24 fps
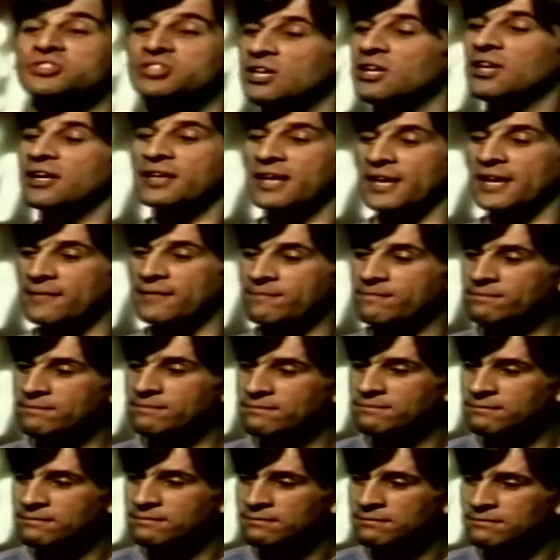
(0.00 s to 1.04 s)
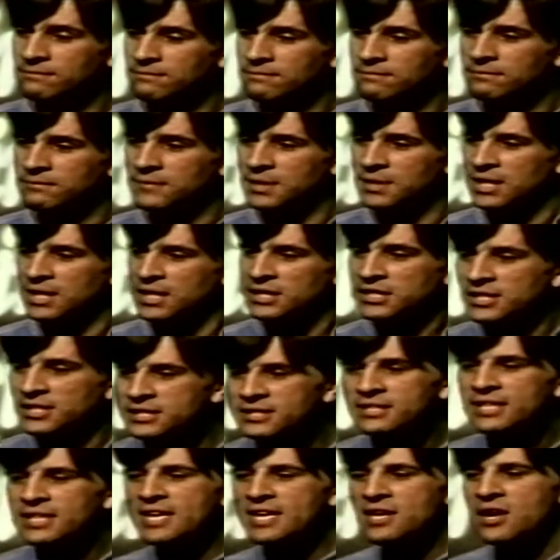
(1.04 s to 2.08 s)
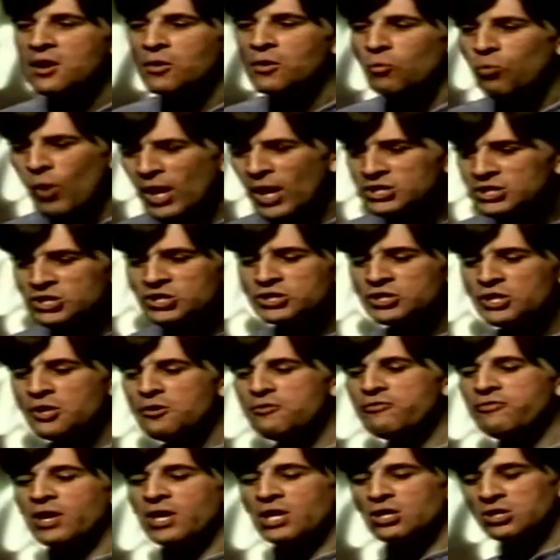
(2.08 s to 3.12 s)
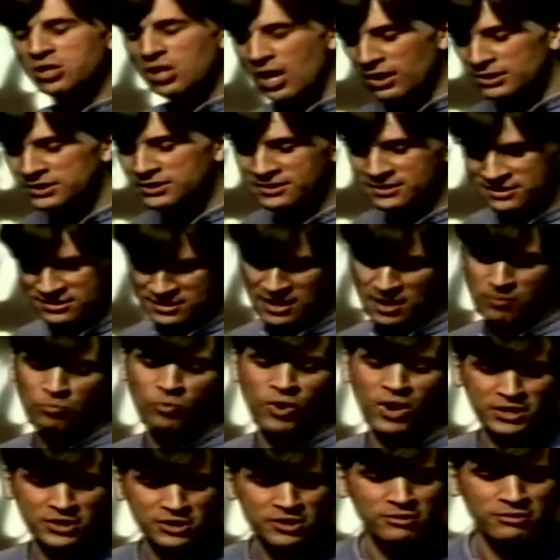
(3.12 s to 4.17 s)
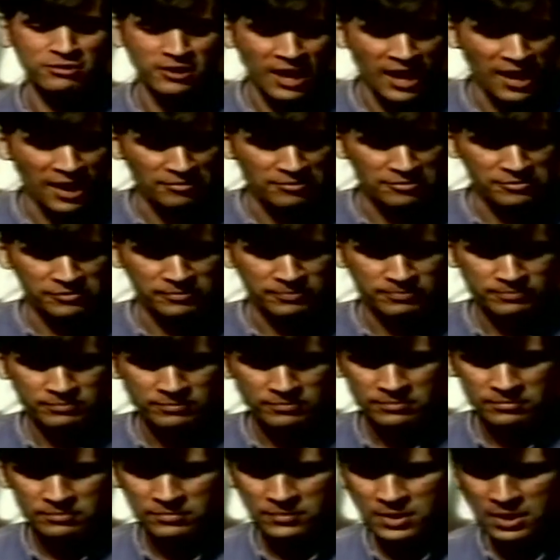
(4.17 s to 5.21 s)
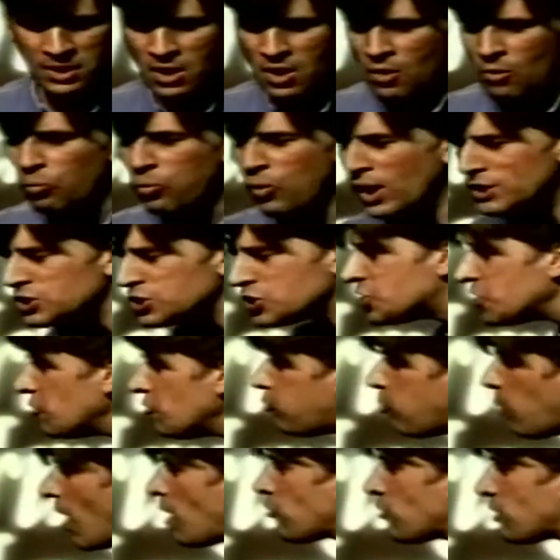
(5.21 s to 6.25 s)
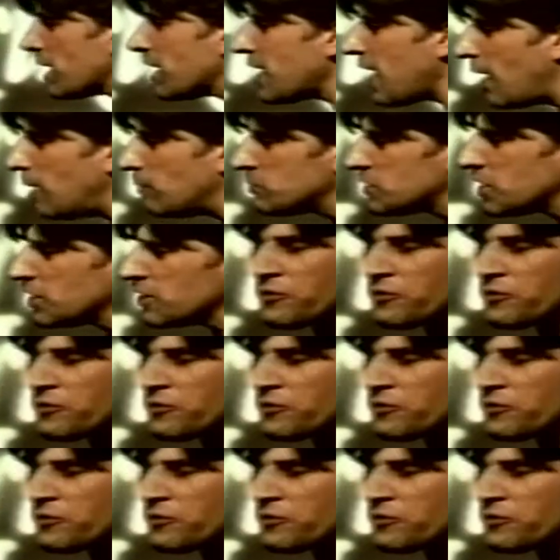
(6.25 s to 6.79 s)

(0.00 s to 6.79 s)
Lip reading: journey. Do you see, once you've lost someone you love, once you've woken up to